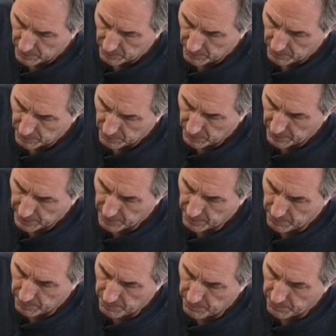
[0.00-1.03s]
look like
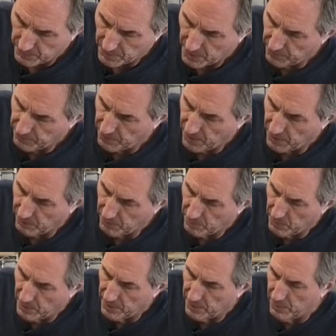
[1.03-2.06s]
I'm not following
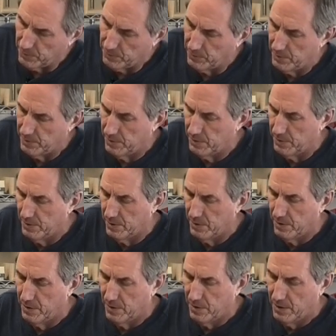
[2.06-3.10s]
my own
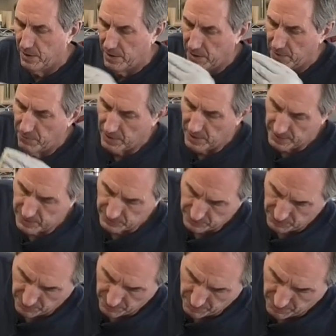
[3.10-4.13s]
advice
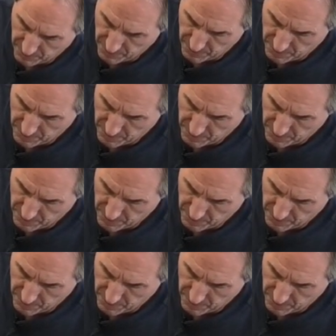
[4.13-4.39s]
here.